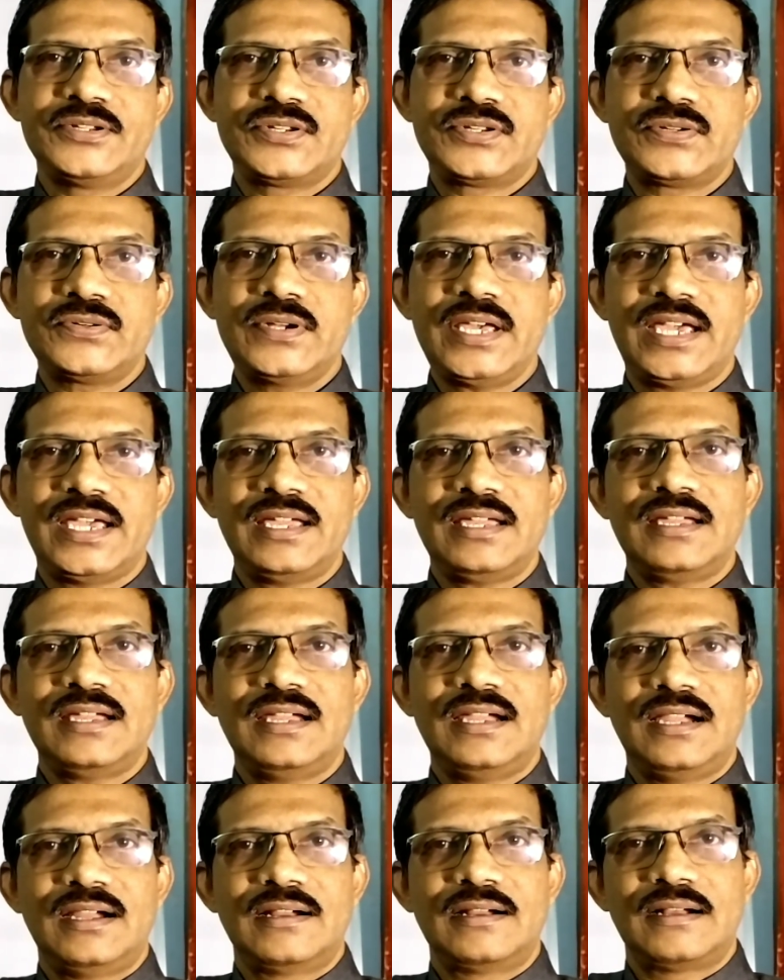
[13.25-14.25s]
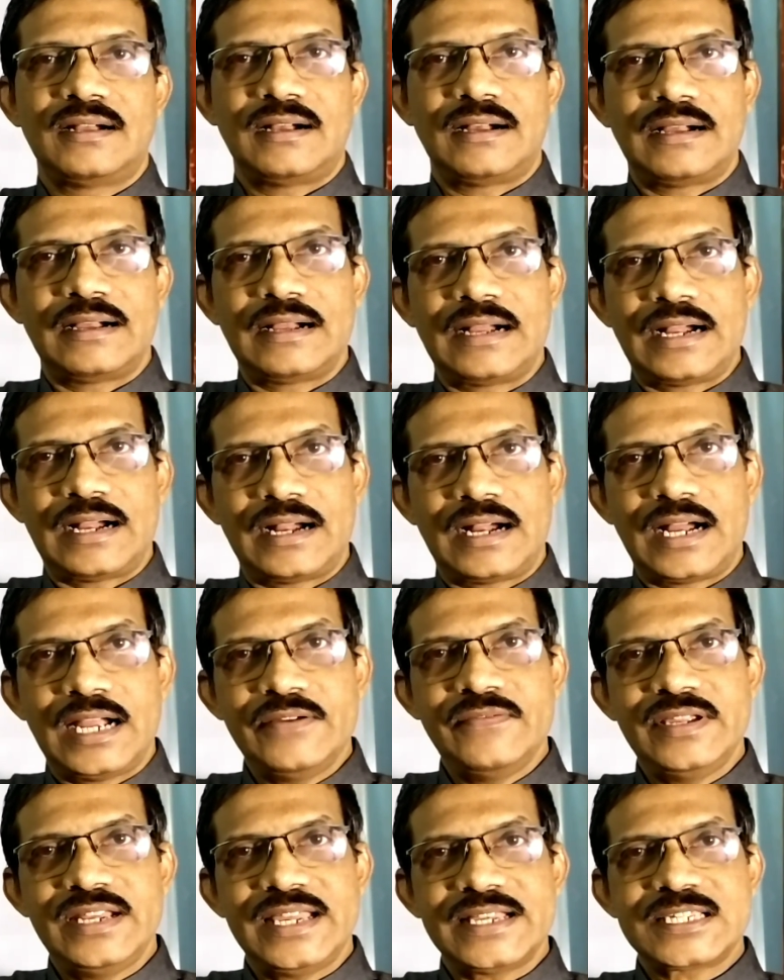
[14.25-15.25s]
Today I
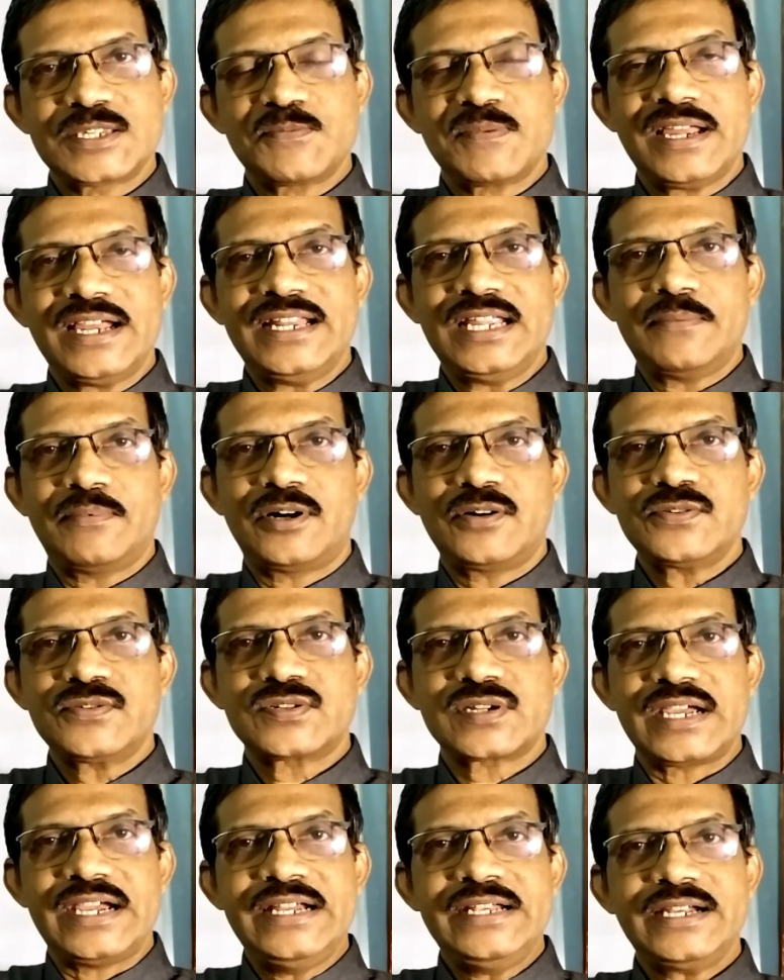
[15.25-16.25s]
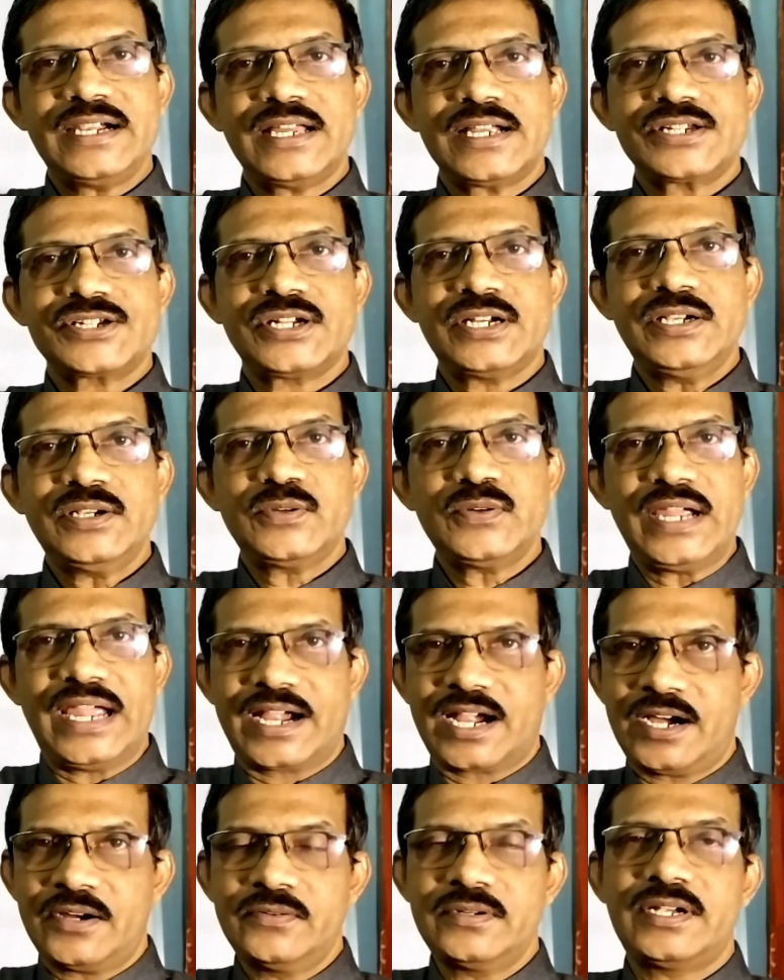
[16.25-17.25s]
will explain about Introduction to
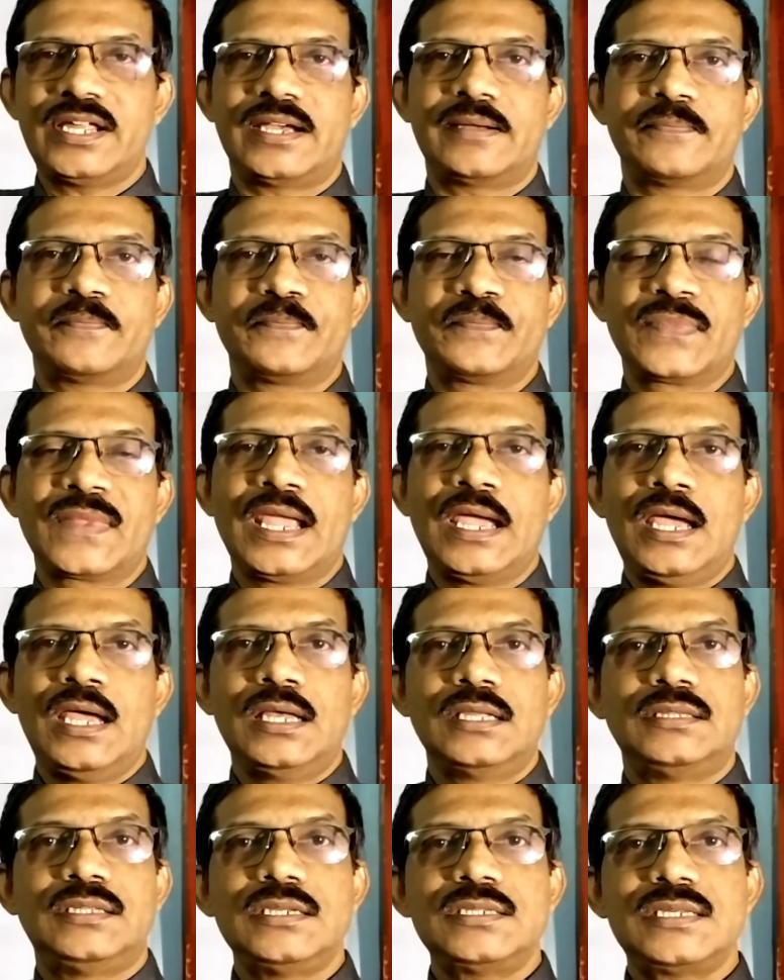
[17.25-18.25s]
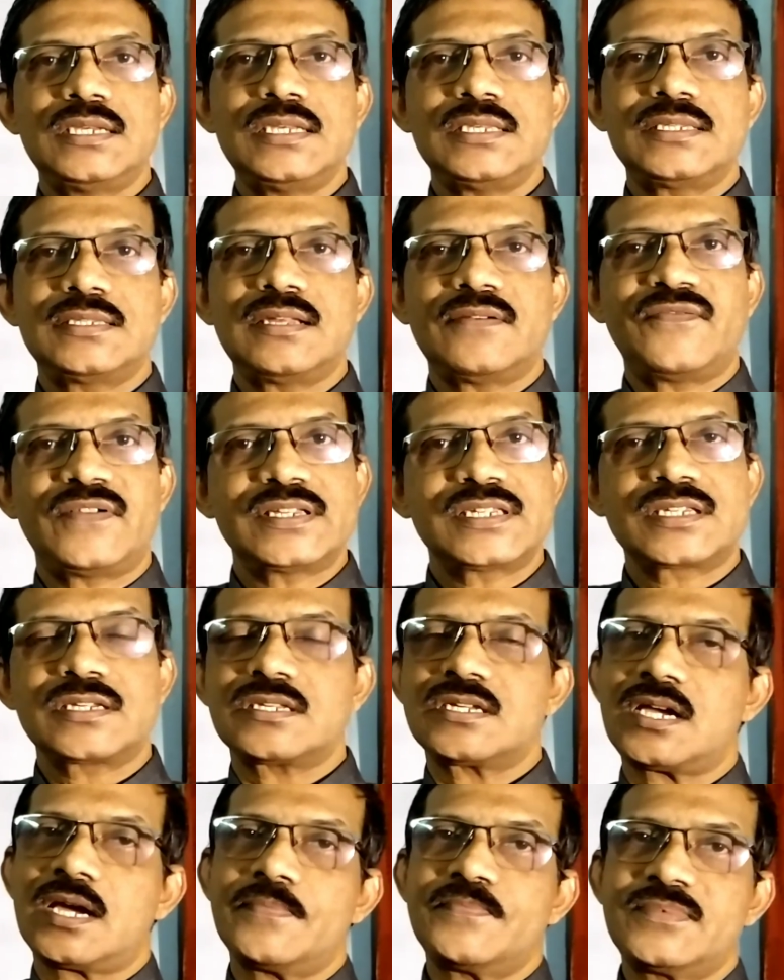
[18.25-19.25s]
Accounting. This is the first
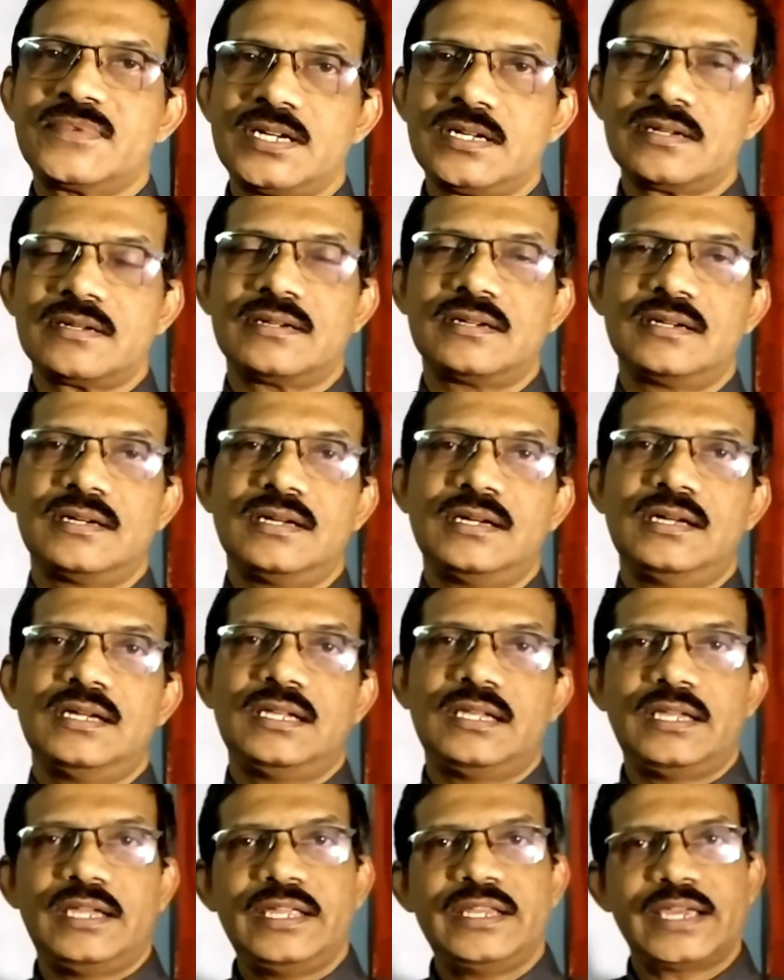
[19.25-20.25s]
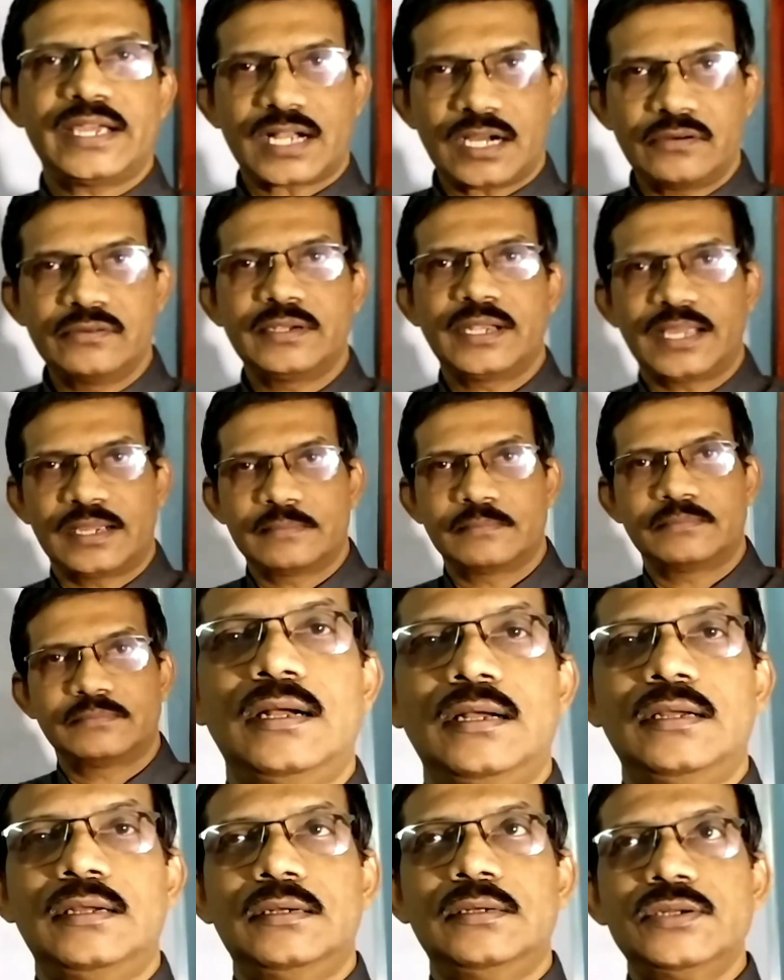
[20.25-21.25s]
chapter in accounting.
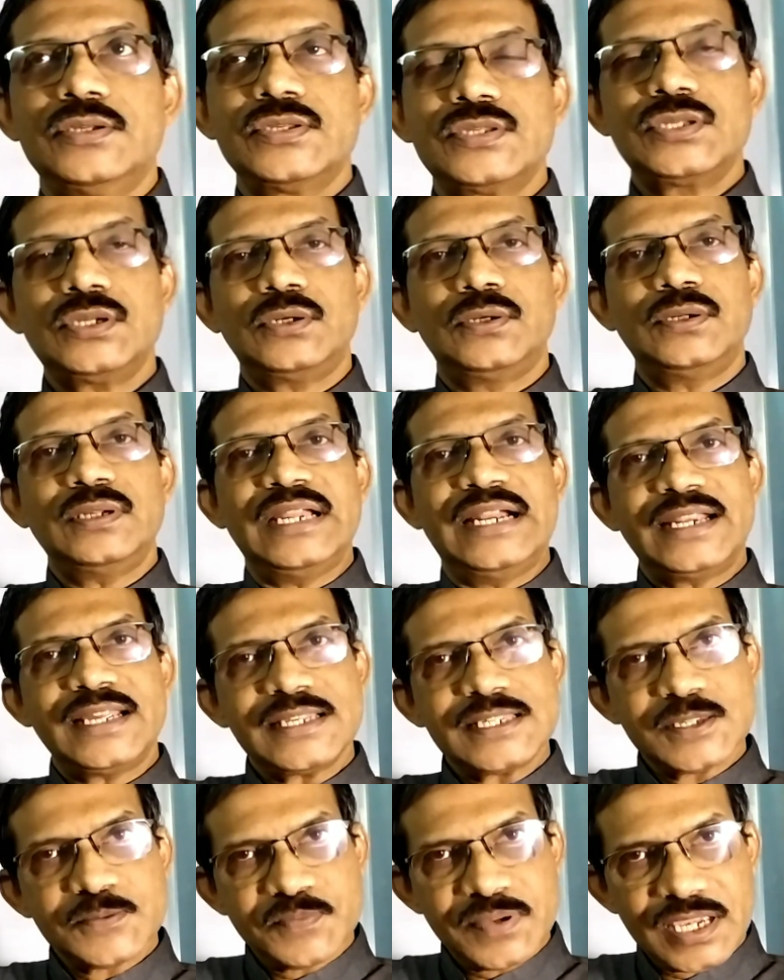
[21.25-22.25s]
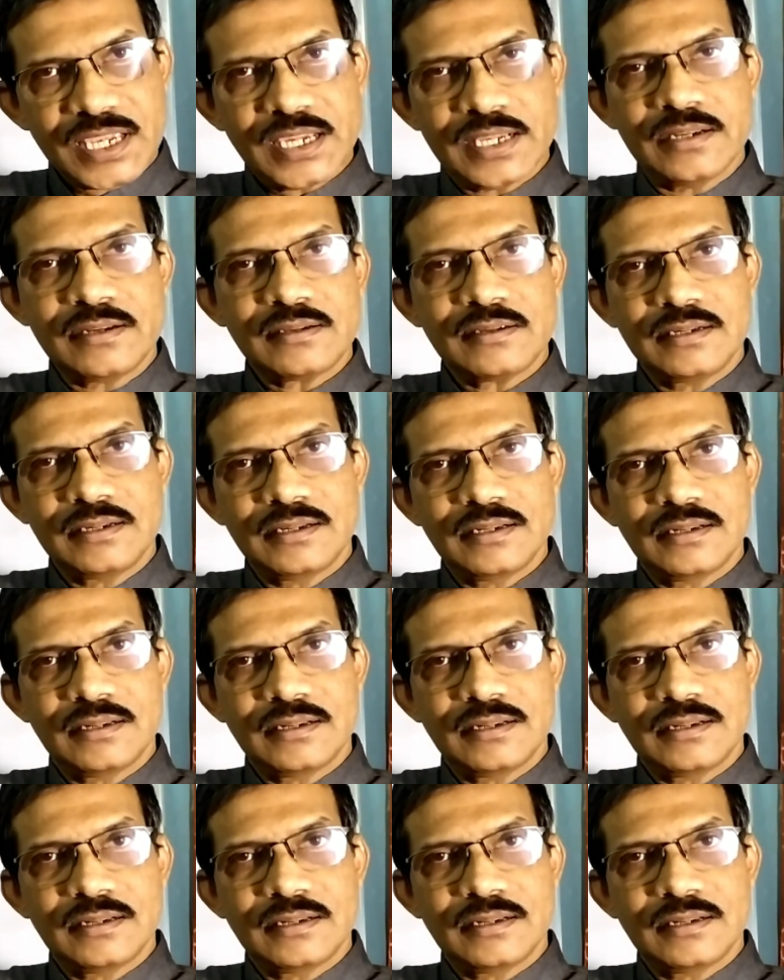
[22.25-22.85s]
So let us begin